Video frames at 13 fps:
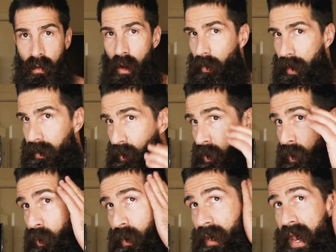All right,
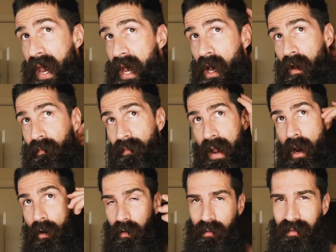we have
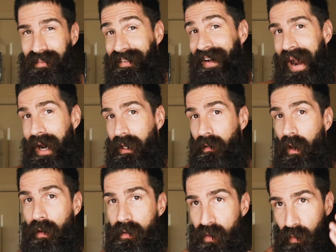our
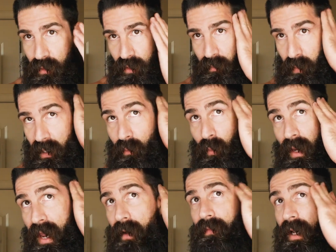guideline, so to speak. We
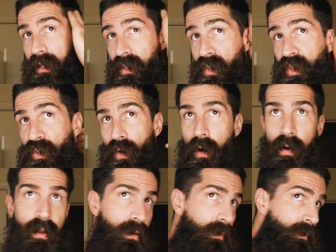have that
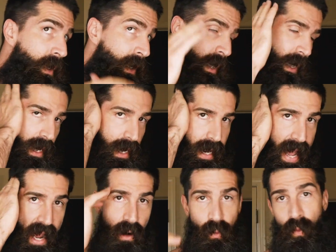started.
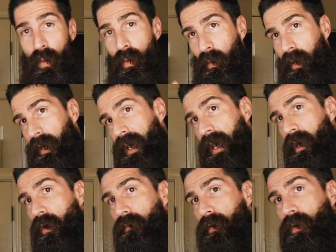Now we're going to head
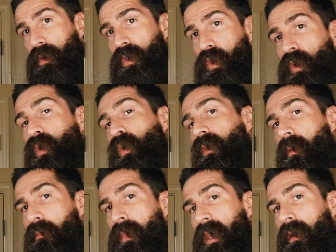over to the
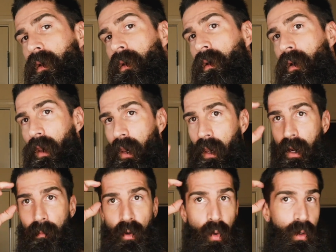mirror, and
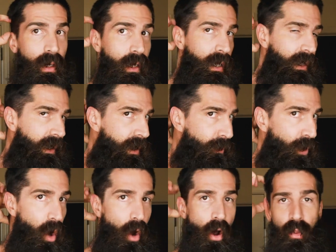I'm going to clean
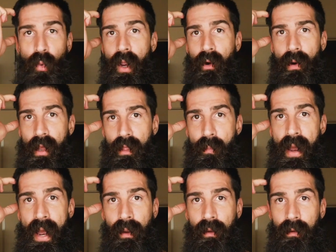up all the way around the
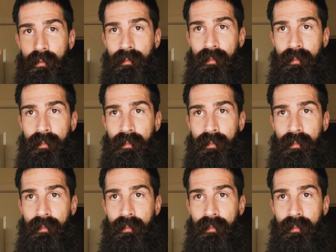back.